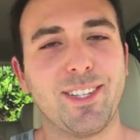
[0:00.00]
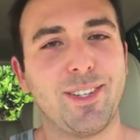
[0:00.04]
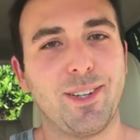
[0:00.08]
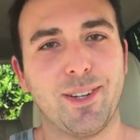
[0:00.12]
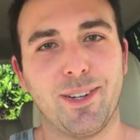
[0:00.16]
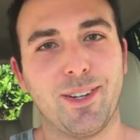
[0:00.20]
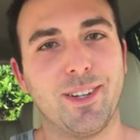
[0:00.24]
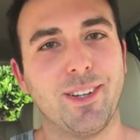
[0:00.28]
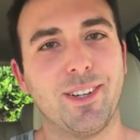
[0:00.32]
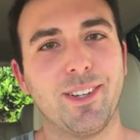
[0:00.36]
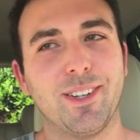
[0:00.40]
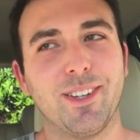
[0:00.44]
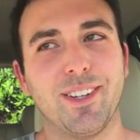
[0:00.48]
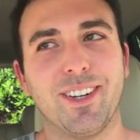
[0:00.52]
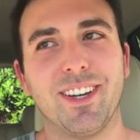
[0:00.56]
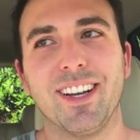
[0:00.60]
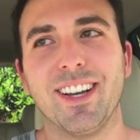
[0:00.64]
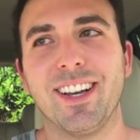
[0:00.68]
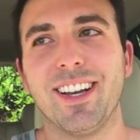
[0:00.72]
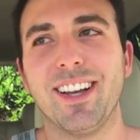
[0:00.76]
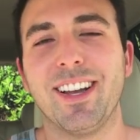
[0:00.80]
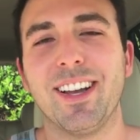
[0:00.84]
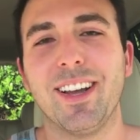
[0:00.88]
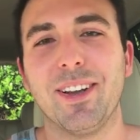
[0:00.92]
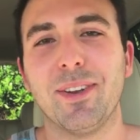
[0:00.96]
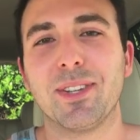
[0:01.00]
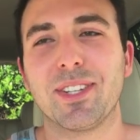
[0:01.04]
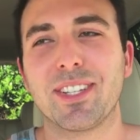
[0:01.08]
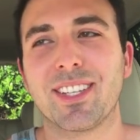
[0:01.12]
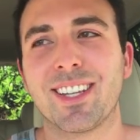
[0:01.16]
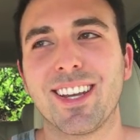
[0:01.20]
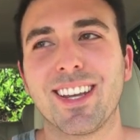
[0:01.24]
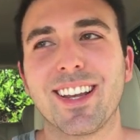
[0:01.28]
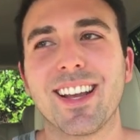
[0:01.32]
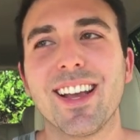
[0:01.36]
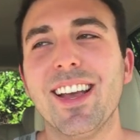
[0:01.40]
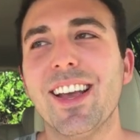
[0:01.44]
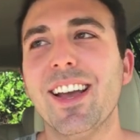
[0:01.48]
I was
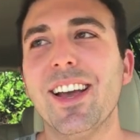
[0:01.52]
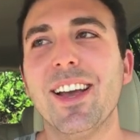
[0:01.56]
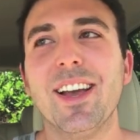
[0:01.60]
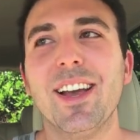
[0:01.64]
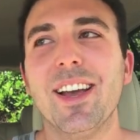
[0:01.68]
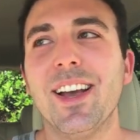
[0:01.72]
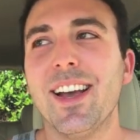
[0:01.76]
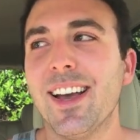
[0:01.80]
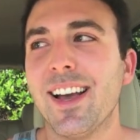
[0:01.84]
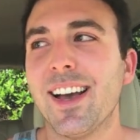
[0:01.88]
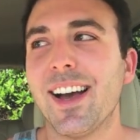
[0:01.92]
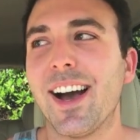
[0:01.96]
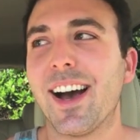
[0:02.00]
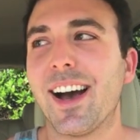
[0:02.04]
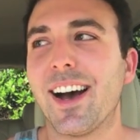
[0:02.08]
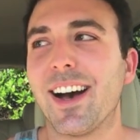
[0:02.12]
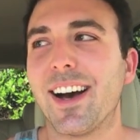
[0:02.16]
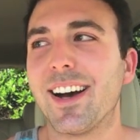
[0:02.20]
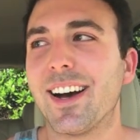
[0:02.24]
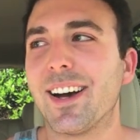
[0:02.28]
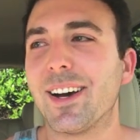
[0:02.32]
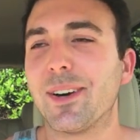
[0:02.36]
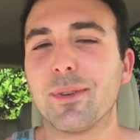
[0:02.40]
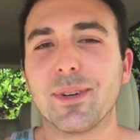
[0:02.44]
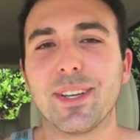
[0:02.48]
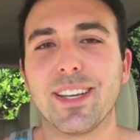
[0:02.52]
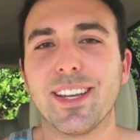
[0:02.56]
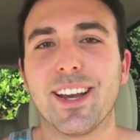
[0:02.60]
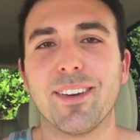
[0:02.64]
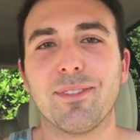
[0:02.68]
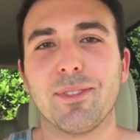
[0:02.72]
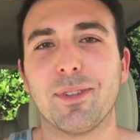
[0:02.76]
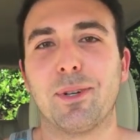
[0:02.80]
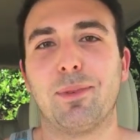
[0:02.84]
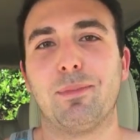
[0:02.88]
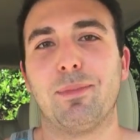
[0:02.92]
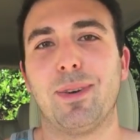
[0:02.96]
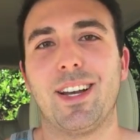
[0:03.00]
like, we have
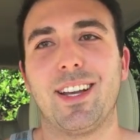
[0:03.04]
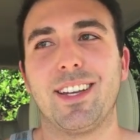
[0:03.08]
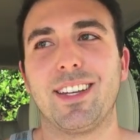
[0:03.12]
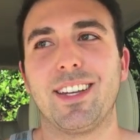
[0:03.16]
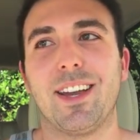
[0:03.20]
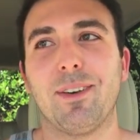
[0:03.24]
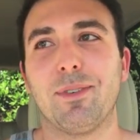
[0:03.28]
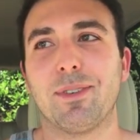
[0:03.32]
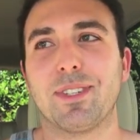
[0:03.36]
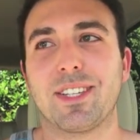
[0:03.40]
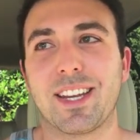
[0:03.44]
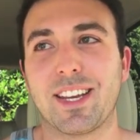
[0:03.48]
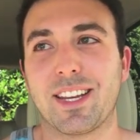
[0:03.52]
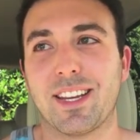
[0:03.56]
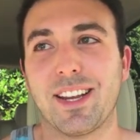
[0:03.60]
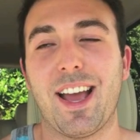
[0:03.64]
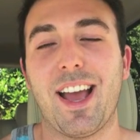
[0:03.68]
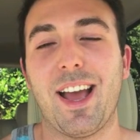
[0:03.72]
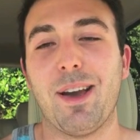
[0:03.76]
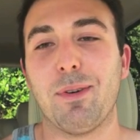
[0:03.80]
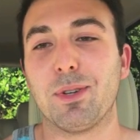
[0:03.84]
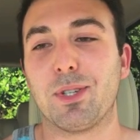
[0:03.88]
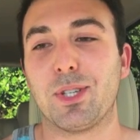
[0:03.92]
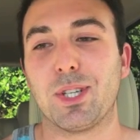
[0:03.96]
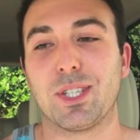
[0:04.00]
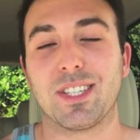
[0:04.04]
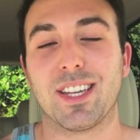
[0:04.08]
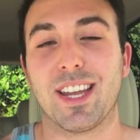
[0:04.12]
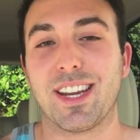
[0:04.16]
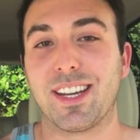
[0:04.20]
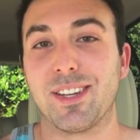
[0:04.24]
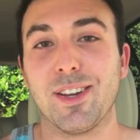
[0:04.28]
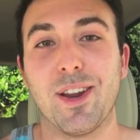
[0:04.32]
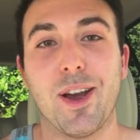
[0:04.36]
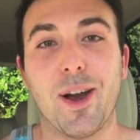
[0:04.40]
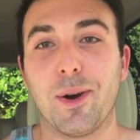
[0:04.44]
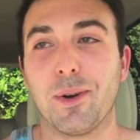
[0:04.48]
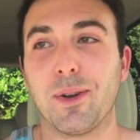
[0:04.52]
no money. I was just
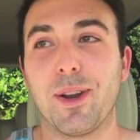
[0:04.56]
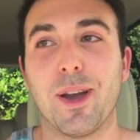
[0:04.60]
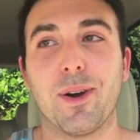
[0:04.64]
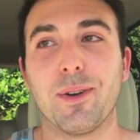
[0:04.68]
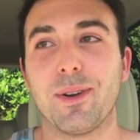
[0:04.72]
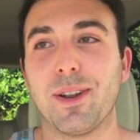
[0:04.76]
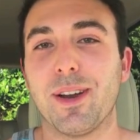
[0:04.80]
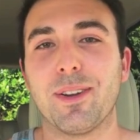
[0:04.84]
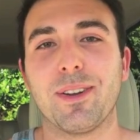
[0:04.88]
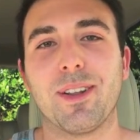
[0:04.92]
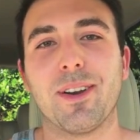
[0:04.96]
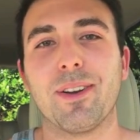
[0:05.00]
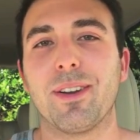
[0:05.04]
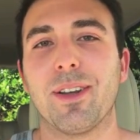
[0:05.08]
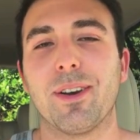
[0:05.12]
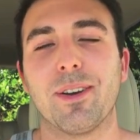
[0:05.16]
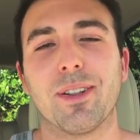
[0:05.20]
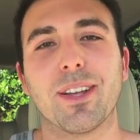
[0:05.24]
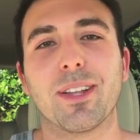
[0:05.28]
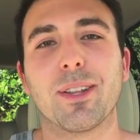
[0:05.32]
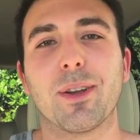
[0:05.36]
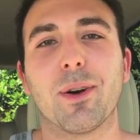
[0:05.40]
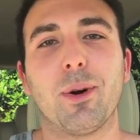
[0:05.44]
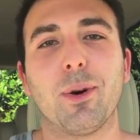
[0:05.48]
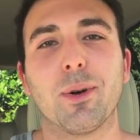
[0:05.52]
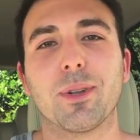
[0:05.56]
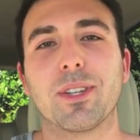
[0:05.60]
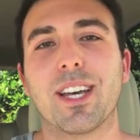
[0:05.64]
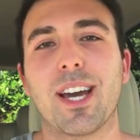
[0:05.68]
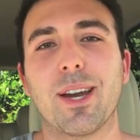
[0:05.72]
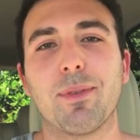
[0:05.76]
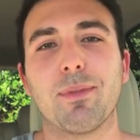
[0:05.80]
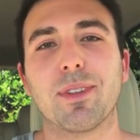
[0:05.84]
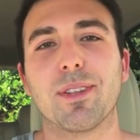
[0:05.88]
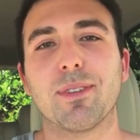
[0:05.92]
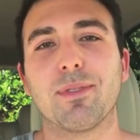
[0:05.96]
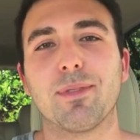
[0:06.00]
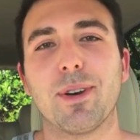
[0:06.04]
like, no, the whole
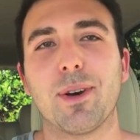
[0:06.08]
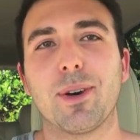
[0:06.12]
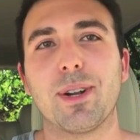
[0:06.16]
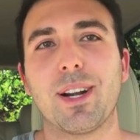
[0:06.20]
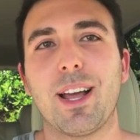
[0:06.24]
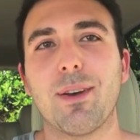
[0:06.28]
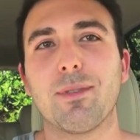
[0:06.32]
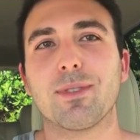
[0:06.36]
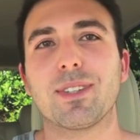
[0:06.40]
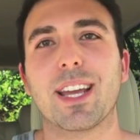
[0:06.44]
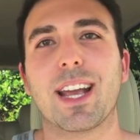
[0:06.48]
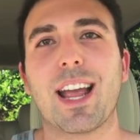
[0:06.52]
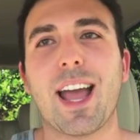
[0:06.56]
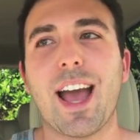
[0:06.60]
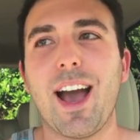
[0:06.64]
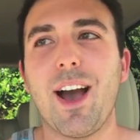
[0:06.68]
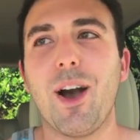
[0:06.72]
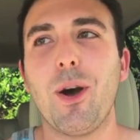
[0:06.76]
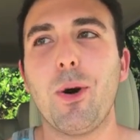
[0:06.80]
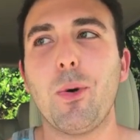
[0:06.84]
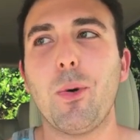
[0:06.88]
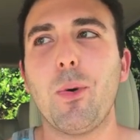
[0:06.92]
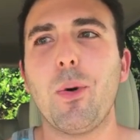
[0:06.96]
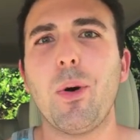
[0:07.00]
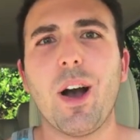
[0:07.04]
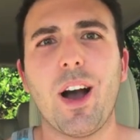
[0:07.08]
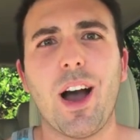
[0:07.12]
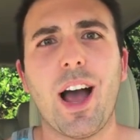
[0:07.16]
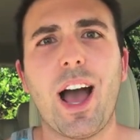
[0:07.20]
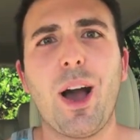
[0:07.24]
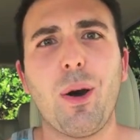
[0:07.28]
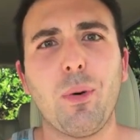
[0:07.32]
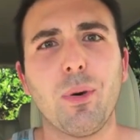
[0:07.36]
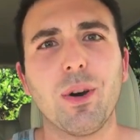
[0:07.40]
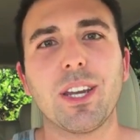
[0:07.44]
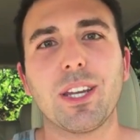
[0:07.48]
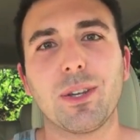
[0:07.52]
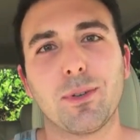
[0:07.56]
time on the phone. And I was like, how
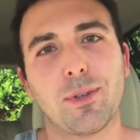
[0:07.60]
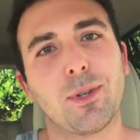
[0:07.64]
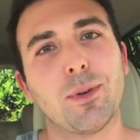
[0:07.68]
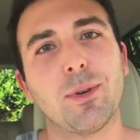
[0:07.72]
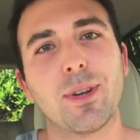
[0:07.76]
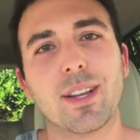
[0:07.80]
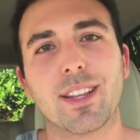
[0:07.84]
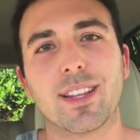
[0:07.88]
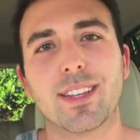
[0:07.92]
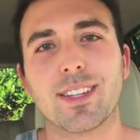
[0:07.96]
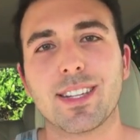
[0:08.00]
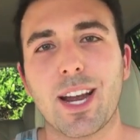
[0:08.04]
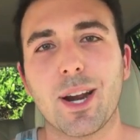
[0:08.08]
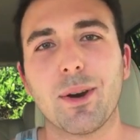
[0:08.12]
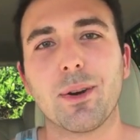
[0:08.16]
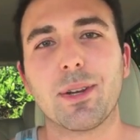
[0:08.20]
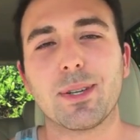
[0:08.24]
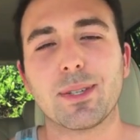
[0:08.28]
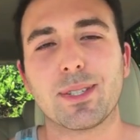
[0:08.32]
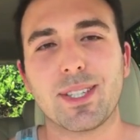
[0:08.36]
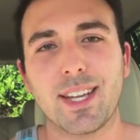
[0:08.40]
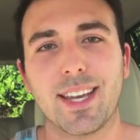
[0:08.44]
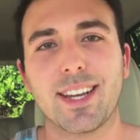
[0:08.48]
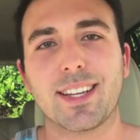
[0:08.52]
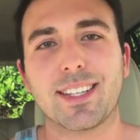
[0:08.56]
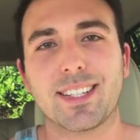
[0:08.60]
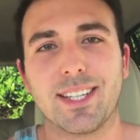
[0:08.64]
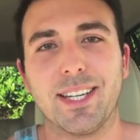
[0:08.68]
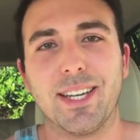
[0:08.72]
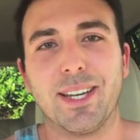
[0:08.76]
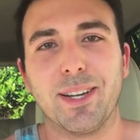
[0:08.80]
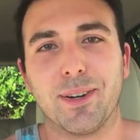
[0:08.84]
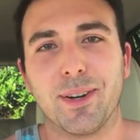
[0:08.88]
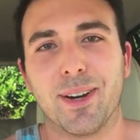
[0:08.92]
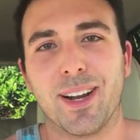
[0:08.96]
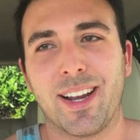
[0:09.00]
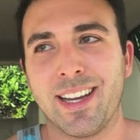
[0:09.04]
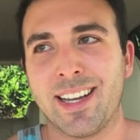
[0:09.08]
are you doing this? How are you
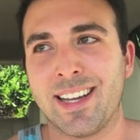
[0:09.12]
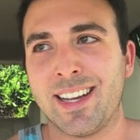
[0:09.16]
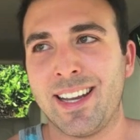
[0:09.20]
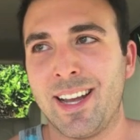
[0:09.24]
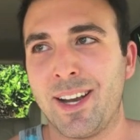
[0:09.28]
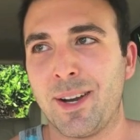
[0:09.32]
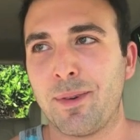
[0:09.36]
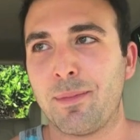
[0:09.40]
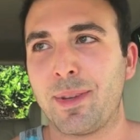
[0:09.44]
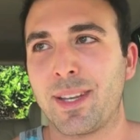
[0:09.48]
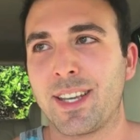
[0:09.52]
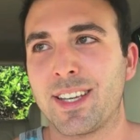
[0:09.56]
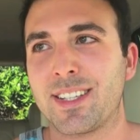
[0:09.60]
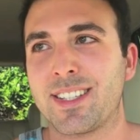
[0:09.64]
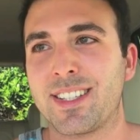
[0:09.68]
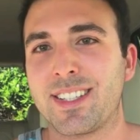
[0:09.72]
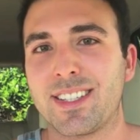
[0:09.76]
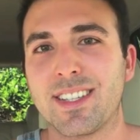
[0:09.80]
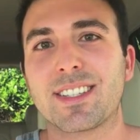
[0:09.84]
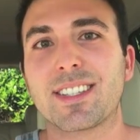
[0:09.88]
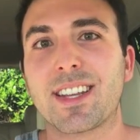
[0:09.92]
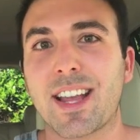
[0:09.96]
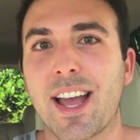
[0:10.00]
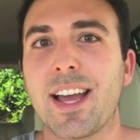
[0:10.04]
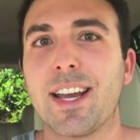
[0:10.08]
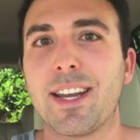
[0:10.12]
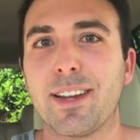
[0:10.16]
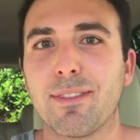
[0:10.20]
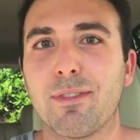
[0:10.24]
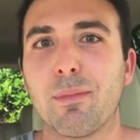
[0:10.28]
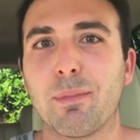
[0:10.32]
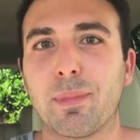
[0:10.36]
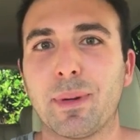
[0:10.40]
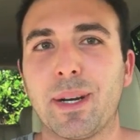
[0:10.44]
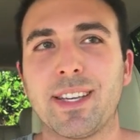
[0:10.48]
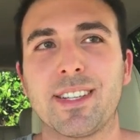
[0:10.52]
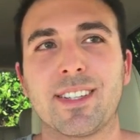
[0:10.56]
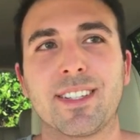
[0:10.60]
texting right now? Because this is kind of
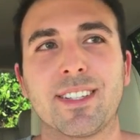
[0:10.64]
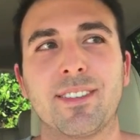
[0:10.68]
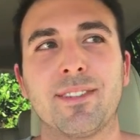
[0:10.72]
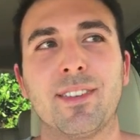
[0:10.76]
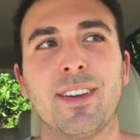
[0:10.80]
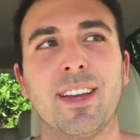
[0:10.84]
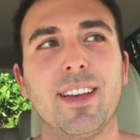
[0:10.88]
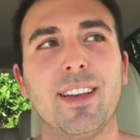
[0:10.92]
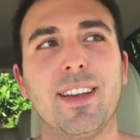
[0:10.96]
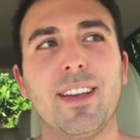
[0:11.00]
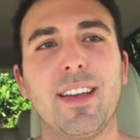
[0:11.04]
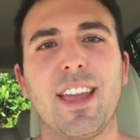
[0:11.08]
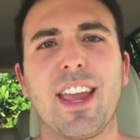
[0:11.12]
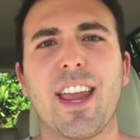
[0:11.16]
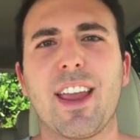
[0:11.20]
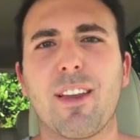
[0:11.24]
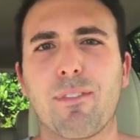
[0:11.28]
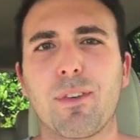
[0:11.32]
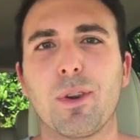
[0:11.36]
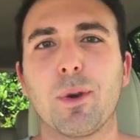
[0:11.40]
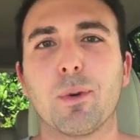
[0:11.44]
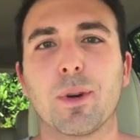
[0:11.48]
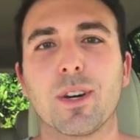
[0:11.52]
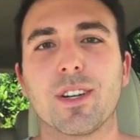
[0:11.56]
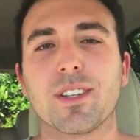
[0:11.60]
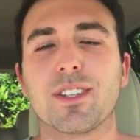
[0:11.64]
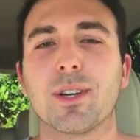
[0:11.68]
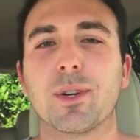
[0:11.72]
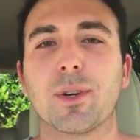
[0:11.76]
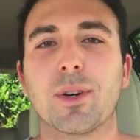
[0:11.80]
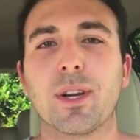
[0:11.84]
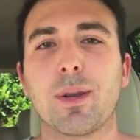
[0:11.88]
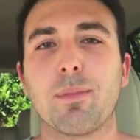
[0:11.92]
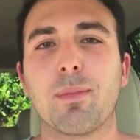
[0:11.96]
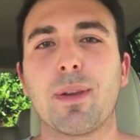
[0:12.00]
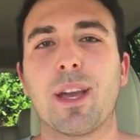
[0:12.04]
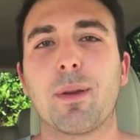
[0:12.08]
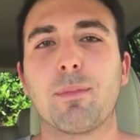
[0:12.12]
impressive. If you weren't so
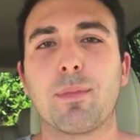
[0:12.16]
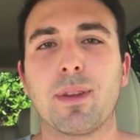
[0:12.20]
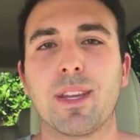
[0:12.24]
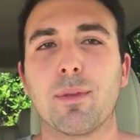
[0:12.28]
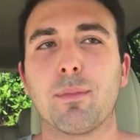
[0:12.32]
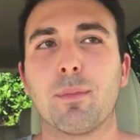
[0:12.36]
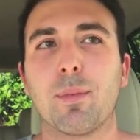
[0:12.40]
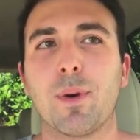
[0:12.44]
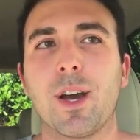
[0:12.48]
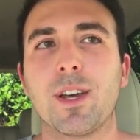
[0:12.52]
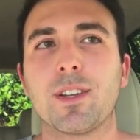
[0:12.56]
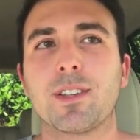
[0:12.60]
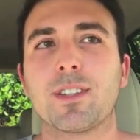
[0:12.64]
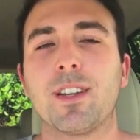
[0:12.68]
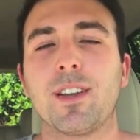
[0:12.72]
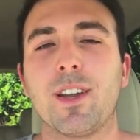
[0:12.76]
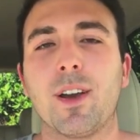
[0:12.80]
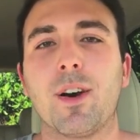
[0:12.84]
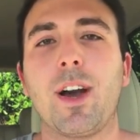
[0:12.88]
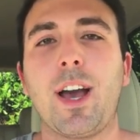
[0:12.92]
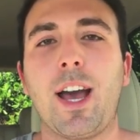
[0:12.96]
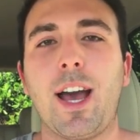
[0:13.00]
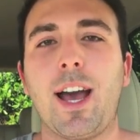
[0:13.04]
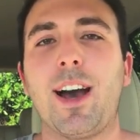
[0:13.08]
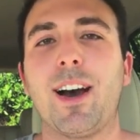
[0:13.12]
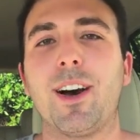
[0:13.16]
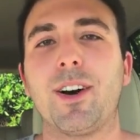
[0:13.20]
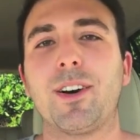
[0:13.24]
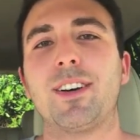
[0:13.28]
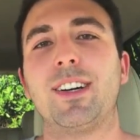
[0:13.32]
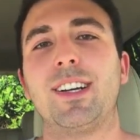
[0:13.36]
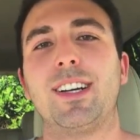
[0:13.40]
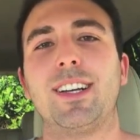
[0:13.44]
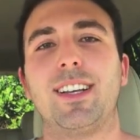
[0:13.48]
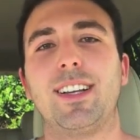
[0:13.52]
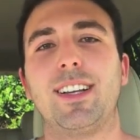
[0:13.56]
creepy, I'd be impressed to know how